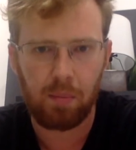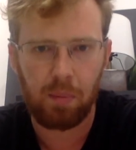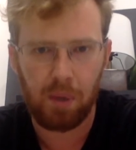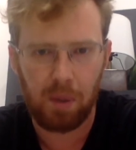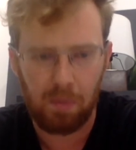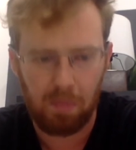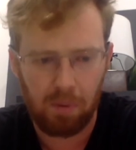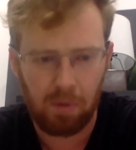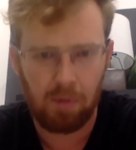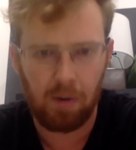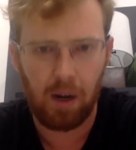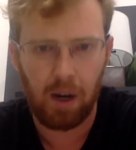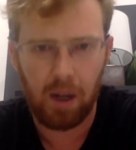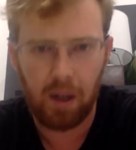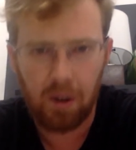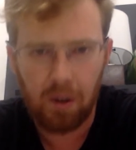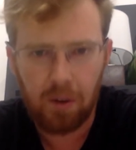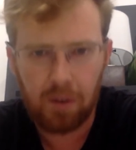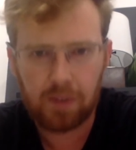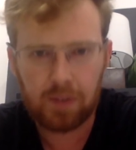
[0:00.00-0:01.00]
people, right?
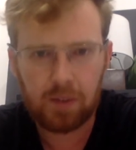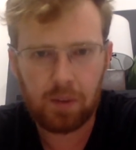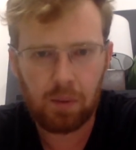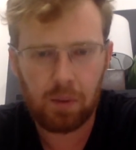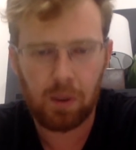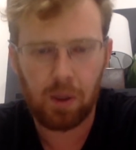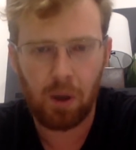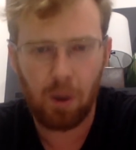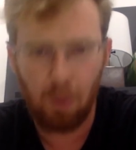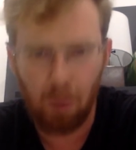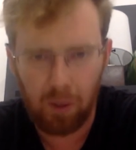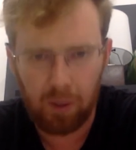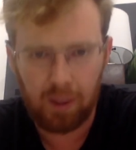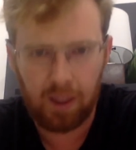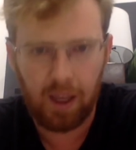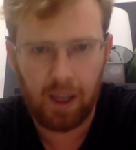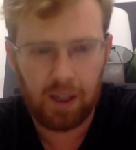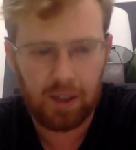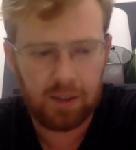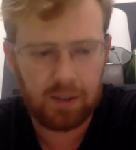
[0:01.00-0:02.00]
We all want
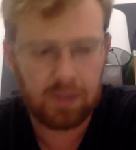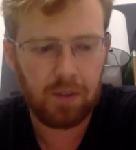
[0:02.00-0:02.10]
that.